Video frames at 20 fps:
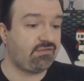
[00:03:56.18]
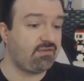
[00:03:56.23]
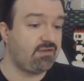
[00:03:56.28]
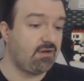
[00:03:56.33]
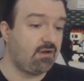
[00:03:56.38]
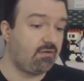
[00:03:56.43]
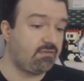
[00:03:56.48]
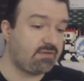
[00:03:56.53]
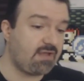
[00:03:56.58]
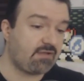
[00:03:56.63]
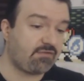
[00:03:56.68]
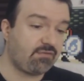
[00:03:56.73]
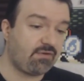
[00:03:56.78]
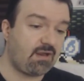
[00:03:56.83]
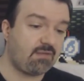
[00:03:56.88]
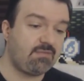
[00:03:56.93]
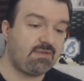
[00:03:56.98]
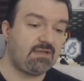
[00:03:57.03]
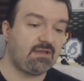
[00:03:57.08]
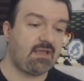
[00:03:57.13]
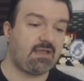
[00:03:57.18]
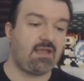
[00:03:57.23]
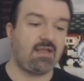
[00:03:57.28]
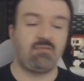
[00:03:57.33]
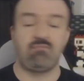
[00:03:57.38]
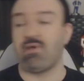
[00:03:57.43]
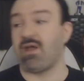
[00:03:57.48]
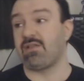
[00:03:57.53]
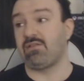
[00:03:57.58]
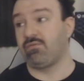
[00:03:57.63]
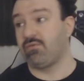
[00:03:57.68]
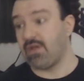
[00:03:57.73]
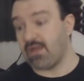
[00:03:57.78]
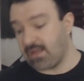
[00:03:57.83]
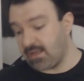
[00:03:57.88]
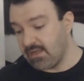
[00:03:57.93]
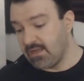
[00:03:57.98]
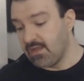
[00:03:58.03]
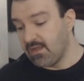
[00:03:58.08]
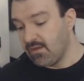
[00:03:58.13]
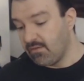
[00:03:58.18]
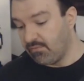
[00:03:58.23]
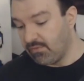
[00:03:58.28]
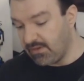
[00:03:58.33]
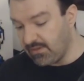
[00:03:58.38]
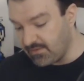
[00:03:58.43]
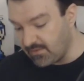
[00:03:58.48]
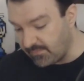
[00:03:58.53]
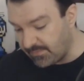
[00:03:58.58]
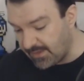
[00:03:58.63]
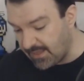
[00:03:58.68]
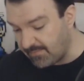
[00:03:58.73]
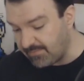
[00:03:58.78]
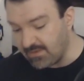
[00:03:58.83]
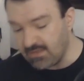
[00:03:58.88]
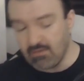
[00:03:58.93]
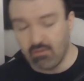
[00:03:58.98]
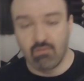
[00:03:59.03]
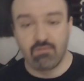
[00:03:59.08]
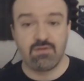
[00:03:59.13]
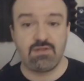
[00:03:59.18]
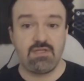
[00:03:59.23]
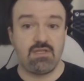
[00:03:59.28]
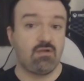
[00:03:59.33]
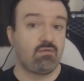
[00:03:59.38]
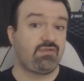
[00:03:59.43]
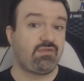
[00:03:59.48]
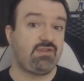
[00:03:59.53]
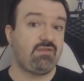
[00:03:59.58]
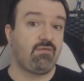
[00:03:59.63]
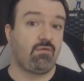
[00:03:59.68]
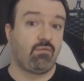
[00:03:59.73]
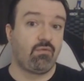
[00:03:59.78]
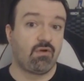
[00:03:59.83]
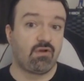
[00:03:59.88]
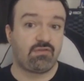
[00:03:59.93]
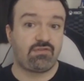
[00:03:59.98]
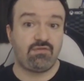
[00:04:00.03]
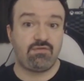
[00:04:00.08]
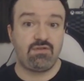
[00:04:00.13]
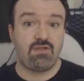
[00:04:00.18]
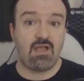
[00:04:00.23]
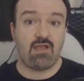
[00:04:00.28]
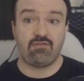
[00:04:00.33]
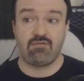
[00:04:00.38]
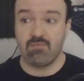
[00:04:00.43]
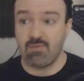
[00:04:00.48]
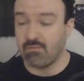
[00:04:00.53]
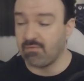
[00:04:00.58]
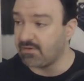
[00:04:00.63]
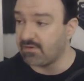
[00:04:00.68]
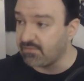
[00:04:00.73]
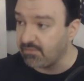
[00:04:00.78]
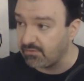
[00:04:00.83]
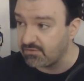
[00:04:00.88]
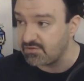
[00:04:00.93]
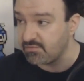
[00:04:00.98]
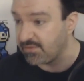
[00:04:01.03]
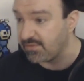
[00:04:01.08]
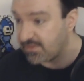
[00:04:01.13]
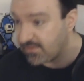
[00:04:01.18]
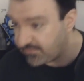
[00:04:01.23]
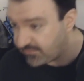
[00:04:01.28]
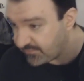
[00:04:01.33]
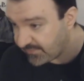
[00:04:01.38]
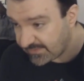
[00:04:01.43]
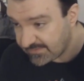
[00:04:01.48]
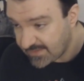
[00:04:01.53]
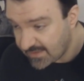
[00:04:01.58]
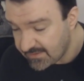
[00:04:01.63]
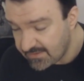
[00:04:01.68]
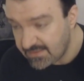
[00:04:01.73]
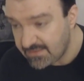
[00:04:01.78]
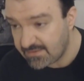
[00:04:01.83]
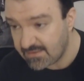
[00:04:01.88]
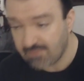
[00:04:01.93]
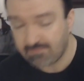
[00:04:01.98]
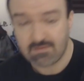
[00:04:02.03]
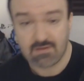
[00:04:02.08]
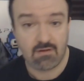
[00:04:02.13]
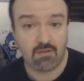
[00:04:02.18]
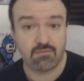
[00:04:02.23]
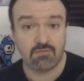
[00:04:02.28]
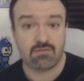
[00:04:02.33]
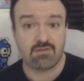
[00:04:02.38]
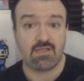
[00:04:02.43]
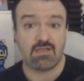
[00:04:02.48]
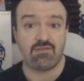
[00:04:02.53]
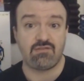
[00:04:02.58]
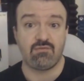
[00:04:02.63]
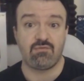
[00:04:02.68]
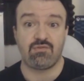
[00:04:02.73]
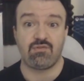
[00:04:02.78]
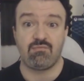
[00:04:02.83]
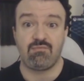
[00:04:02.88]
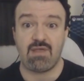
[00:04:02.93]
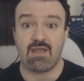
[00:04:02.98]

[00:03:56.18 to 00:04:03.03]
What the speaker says: you know, that's what I mean. Like, and by the way, what ended up happening over the year was even worse. If you guys remember, I told you because of identity theft and other things, there was a